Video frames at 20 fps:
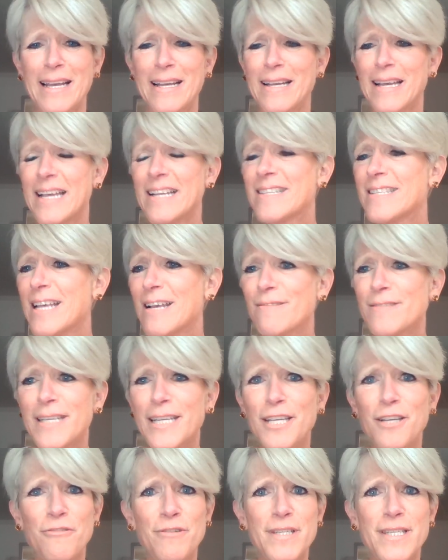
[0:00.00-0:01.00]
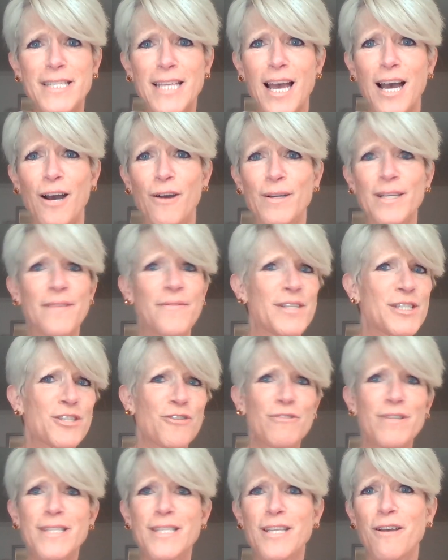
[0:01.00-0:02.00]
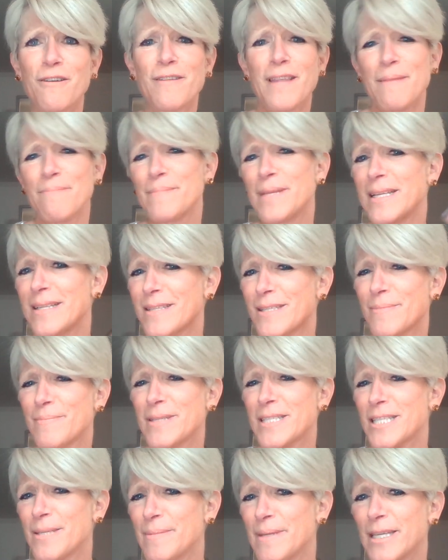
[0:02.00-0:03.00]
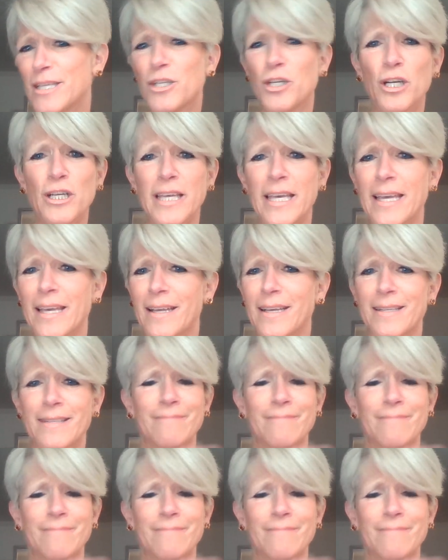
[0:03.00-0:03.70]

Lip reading: It sounds like Crisco. And if it's Crisco, that means to me cooking.